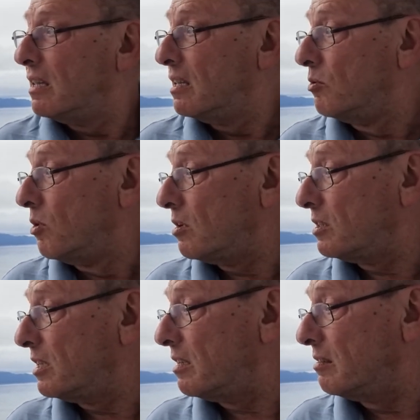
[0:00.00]
the
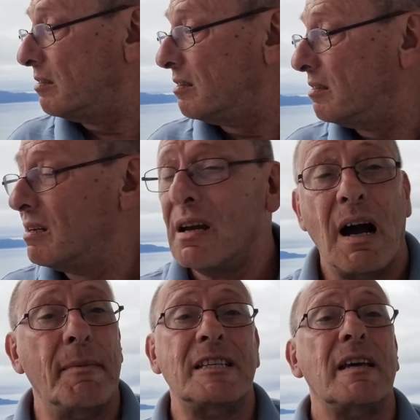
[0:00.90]
water, I
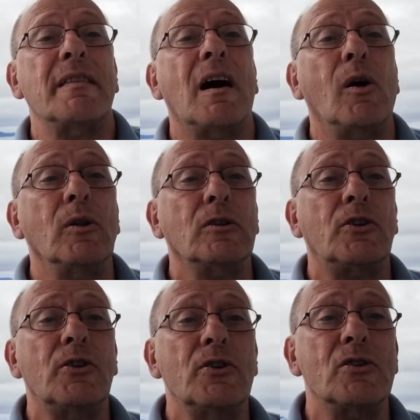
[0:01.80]
must say the whole
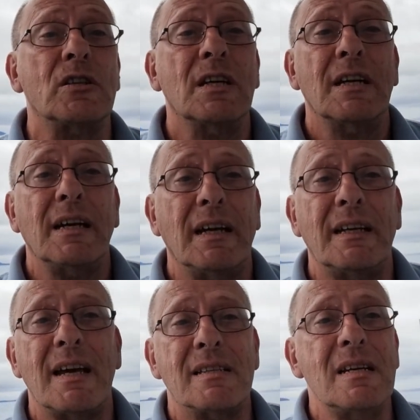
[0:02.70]
cruise, it
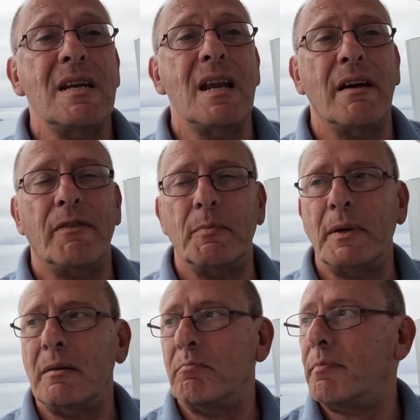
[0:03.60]
has never
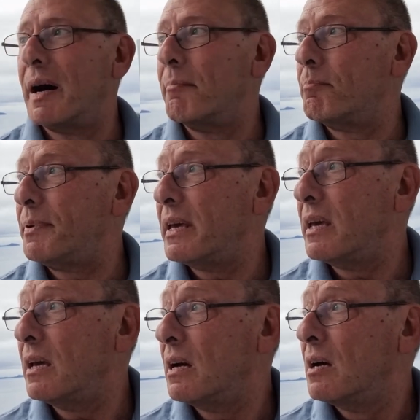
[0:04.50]
been
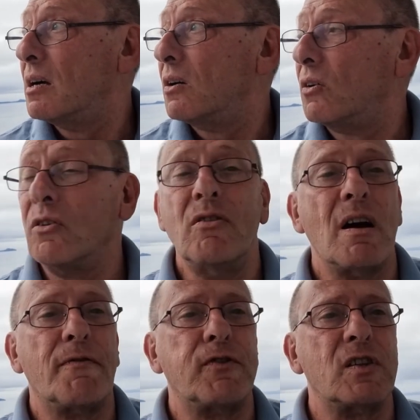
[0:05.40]
bumpy,
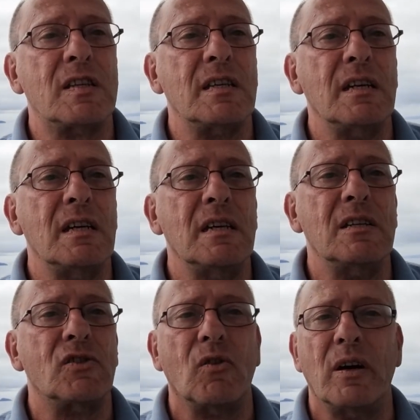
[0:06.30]
rough
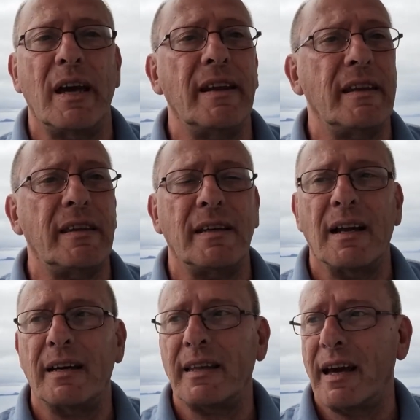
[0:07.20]
seas or anything
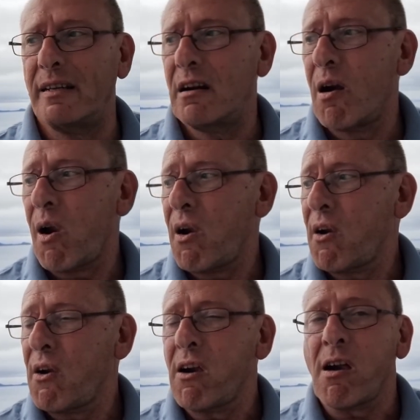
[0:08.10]
like that.
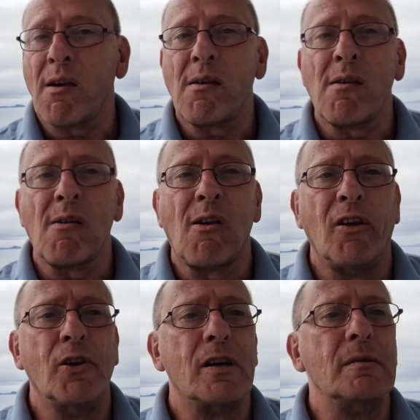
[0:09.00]

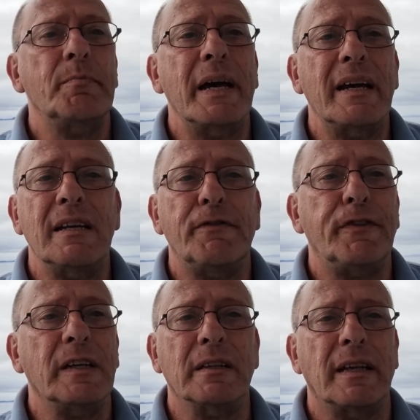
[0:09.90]
You can barely
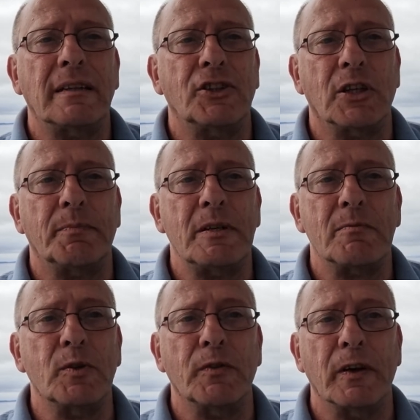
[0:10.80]
feel that the ship is
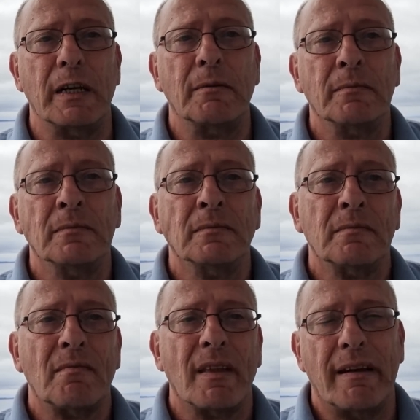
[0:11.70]
moving.
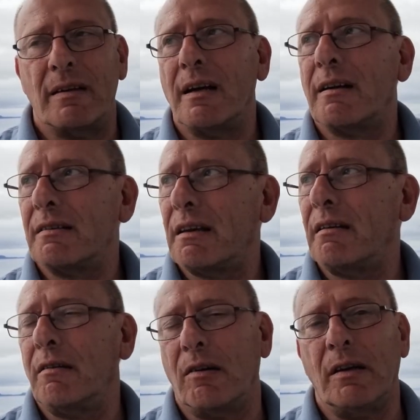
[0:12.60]
And like I said
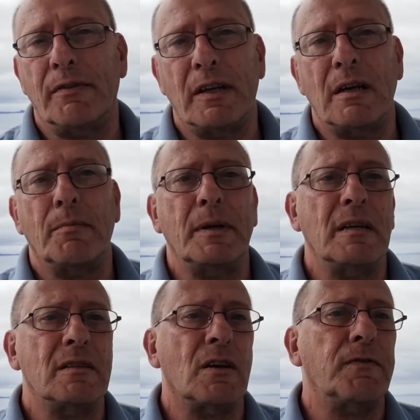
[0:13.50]
in an earlier video,
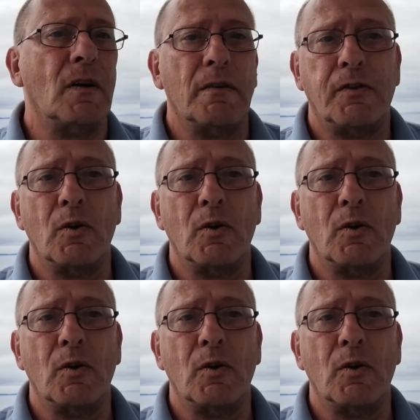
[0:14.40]
being so far